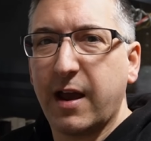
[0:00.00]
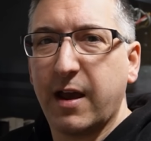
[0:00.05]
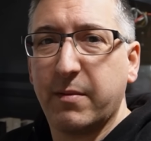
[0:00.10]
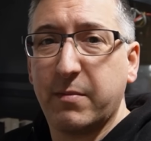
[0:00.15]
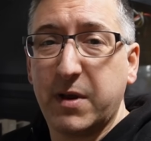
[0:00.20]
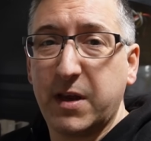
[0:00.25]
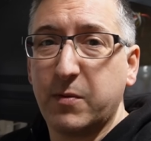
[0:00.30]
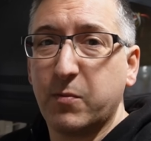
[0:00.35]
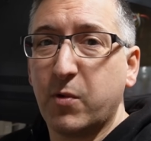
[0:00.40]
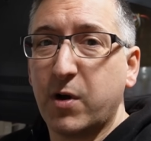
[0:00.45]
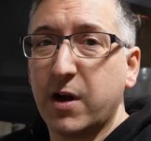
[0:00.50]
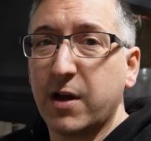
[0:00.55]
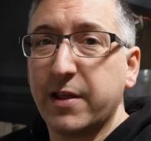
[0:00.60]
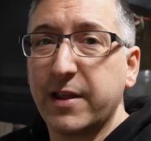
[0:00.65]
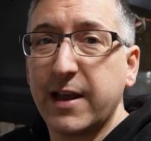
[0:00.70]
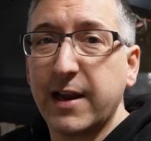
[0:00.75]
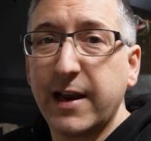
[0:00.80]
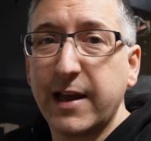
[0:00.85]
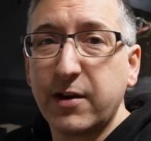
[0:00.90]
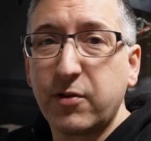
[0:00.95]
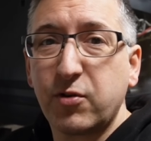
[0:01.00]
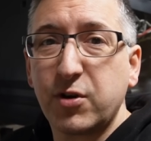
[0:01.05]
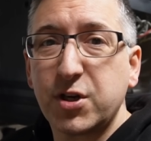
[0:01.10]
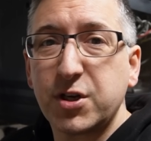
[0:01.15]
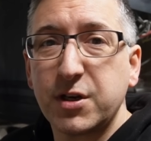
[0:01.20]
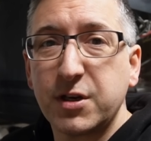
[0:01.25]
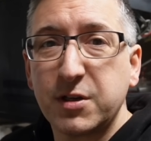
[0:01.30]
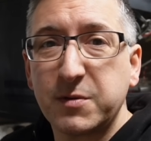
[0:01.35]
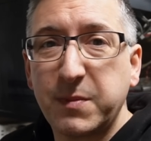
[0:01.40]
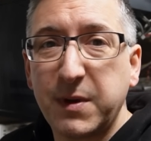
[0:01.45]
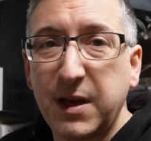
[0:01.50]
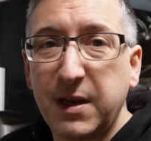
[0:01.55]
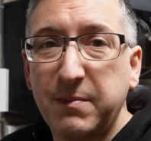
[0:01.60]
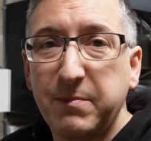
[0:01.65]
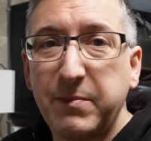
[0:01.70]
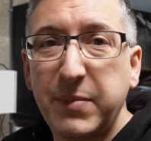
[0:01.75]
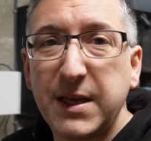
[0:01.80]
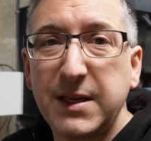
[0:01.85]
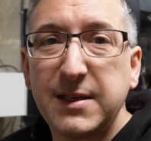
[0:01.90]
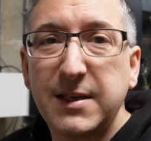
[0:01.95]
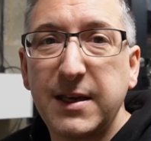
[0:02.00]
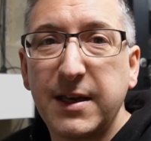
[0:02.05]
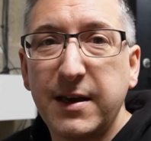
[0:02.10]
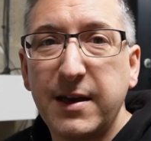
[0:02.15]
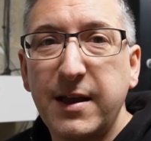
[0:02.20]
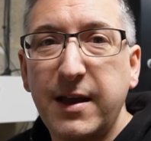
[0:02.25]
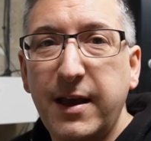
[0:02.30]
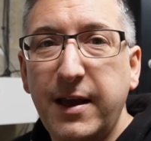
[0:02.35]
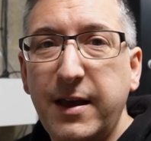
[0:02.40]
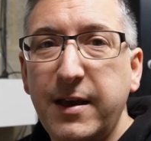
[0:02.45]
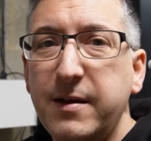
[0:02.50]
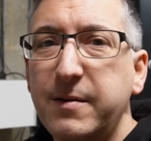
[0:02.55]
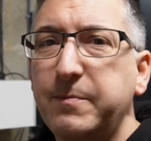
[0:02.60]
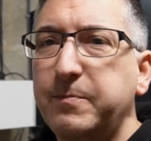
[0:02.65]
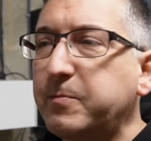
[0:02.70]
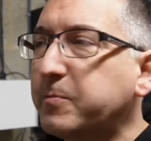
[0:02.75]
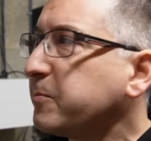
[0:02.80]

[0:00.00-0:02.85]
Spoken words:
Meanwhile, the electrician has been busy in here.